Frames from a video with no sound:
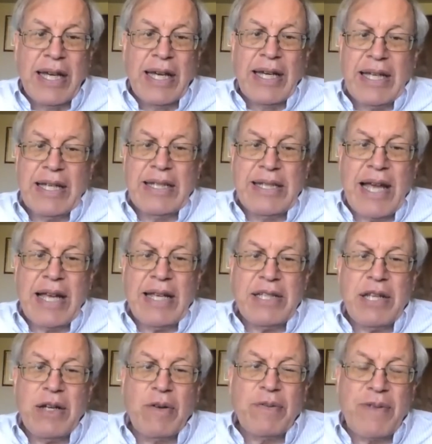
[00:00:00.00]
In
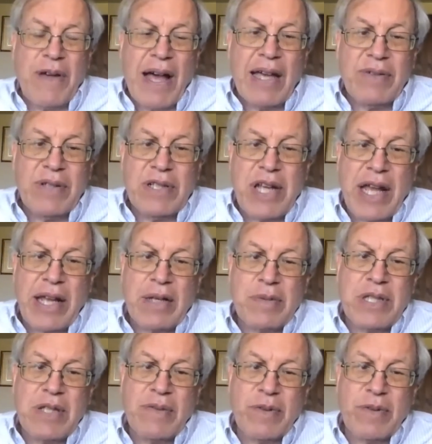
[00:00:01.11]
1905, in
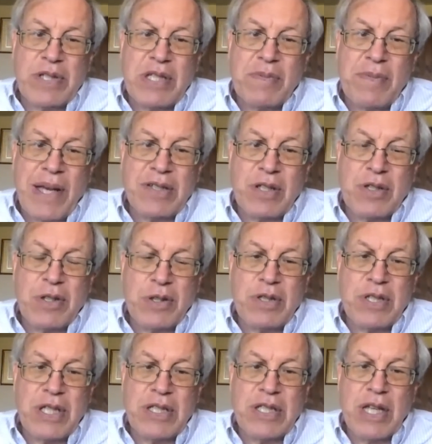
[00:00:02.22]
Jacobson versus
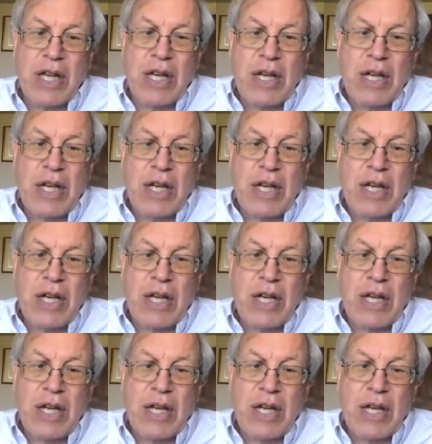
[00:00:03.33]
Massachusetts,